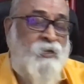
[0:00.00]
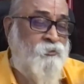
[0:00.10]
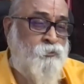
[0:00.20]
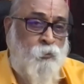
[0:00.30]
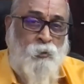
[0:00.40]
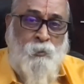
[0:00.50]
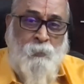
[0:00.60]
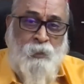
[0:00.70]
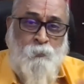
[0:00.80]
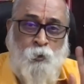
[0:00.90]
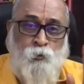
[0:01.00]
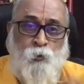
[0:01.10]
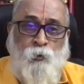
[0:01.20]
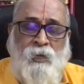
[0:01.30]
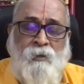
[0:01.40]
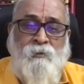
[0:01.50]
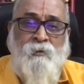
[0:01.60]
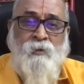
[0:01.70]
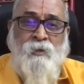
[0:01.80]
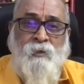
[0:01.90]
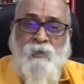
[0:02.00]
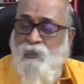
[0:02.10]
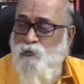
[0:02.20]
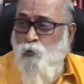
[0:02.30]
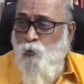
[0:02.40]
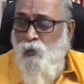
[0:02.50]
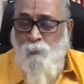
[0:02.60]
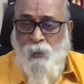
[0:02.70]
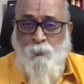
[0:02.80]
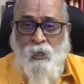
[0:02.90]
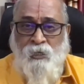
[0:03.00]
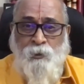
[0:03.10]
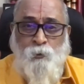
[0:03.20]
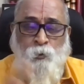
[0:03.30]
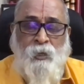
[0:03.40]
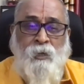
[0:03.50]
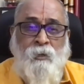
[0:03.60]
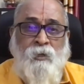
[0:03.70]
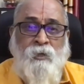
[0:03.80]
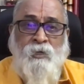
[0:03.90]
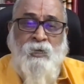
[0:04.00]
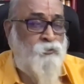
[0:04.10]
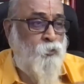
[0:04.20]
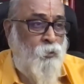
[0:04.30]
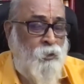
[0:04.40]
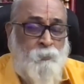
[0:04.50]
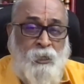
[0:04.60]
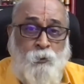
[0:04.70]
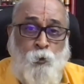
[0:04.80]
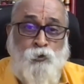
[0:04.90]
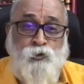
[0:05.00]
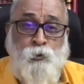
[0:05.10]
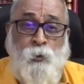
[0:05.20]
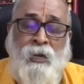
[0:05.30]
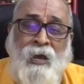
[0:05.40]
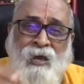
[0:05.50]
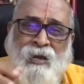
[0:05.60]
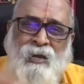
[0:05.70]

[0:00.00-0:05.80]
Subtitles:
He has stolen my book today. He has stolen my money today. He has stolen my clothes today.